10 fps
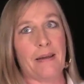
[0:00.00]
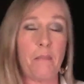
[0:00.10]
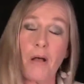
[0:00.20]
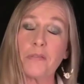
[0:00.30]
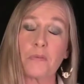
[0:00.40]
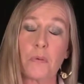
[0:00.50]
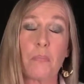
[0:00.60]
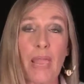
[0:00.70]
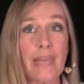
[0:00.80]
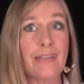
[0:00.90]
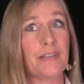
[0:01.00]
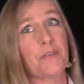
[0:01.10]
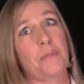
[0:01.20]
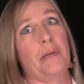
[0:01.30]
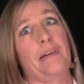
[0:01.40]
I'm also a paid
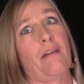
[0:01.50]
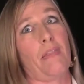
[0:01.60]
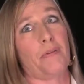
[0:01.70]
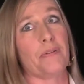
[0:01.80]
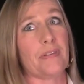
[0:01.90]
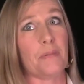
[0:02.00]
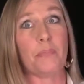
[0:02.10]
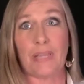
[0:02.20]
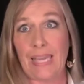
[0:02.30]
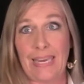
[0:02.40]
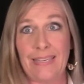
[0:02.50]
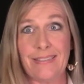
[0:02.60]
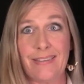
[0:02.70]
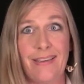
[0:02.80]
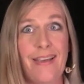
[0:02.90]
contributing author to The Blaze.